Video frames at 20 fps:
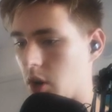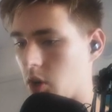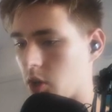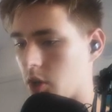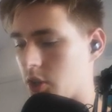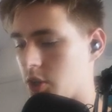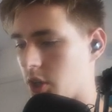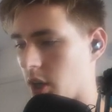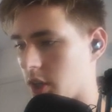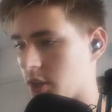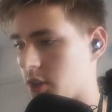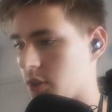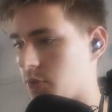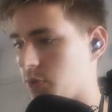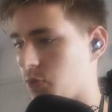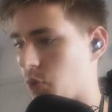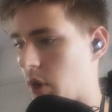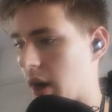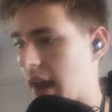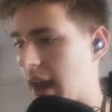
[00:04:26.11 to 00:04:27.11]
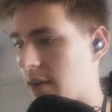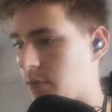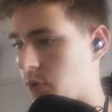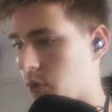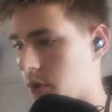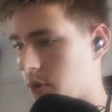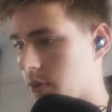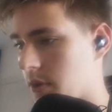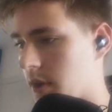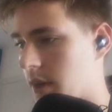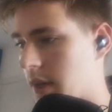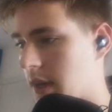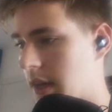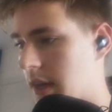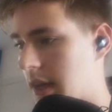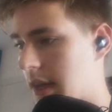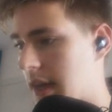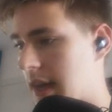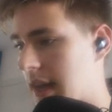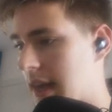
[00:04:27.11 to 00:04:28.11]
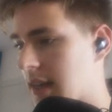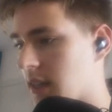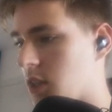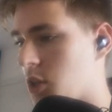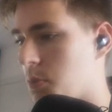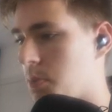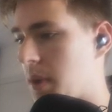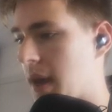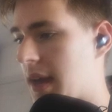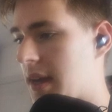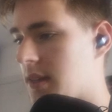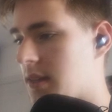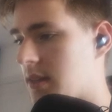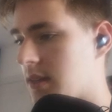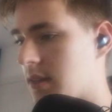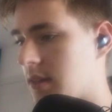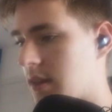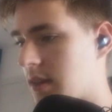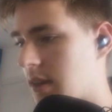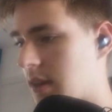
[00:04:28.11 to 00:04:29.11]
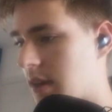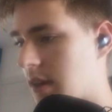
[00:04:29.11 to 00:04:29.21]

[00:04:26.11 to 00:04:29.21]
are conducted forever. Incubate,